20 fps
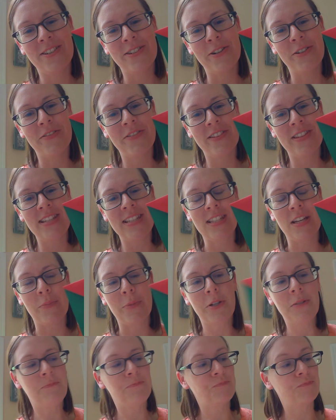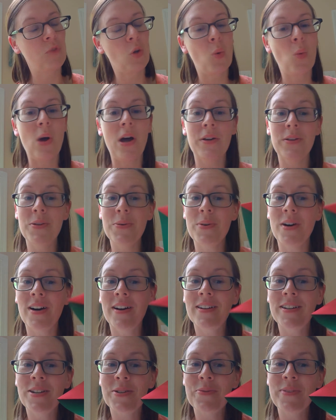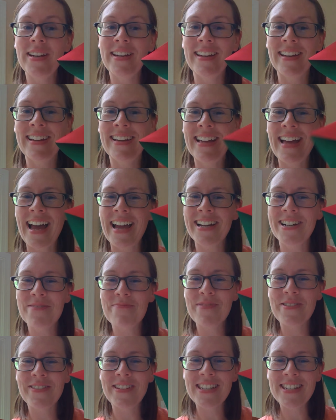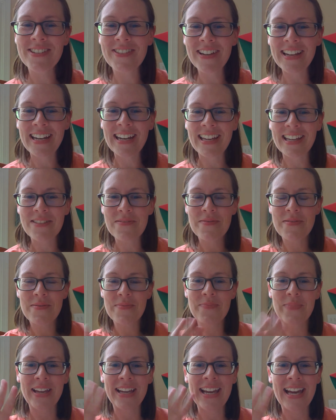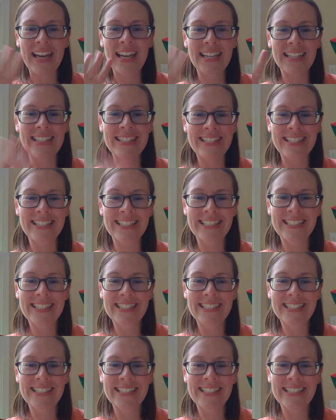or over the summer while you are reading. I hope you enjoyed it. Bye guys.